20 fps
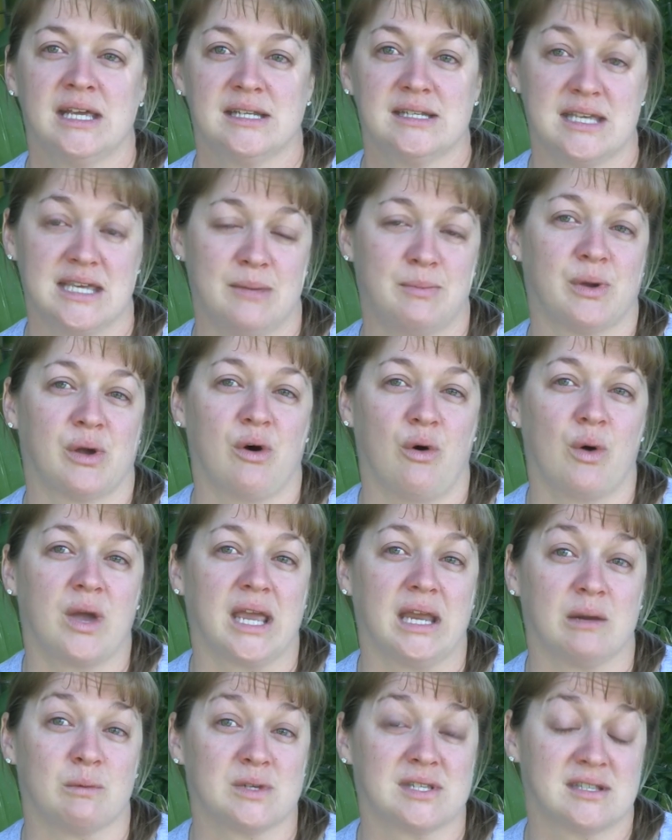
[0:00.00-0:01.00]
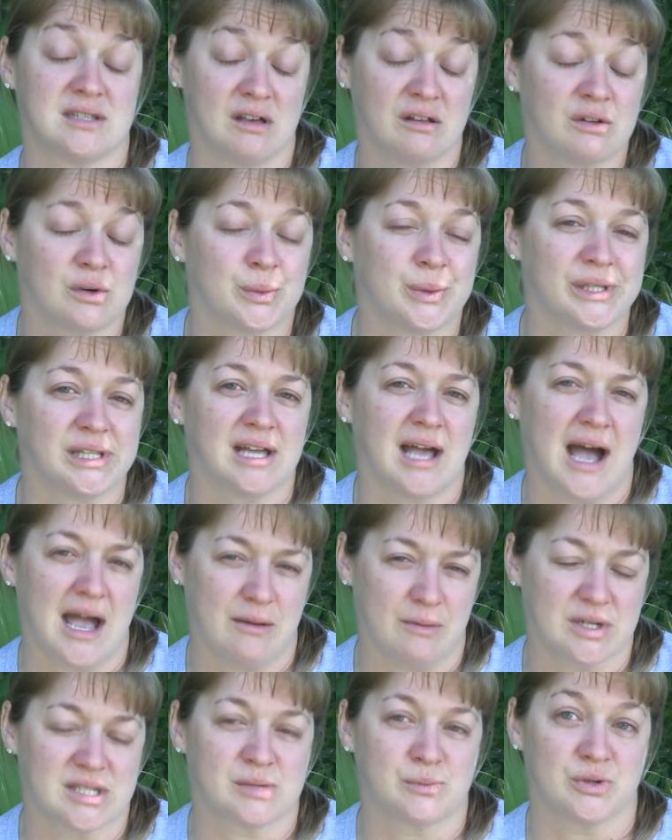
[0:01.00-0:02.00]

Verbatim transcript: to keep him going. And it was still a really high risk